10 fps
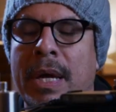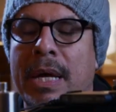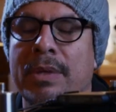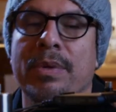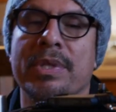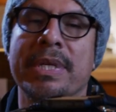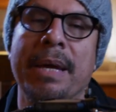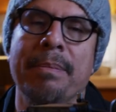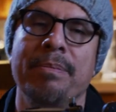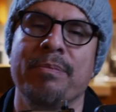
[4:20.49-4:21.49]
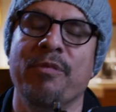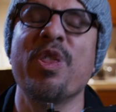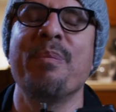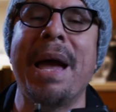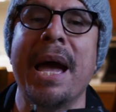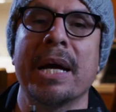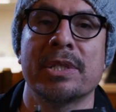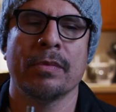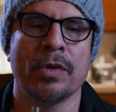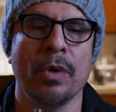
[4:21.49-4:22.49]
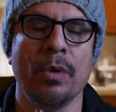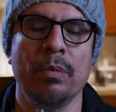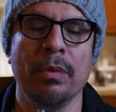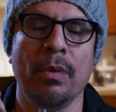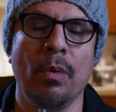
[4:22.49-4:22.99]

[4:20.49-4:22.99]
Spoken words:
and do the same for the max. So